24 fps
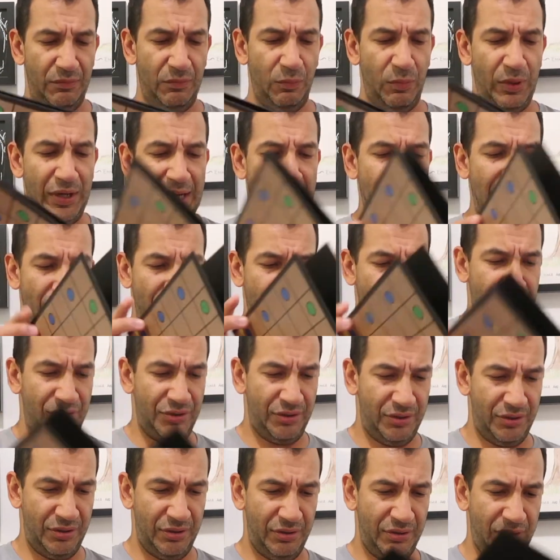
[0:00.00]
What
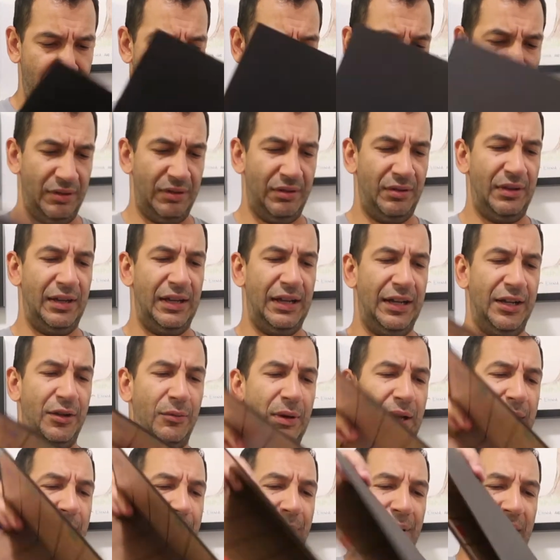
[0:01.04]
else? How
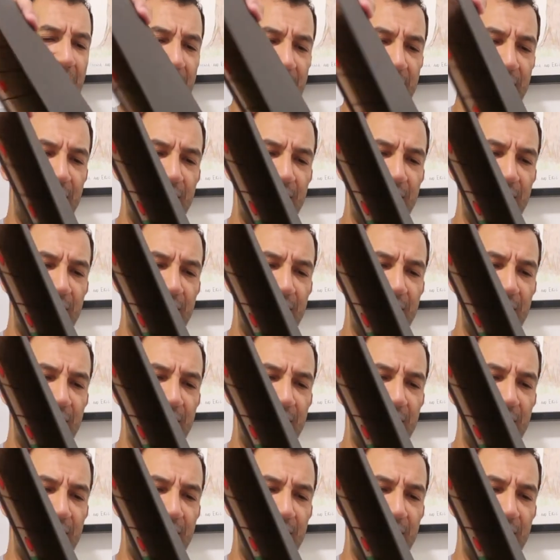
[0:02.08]
do I pack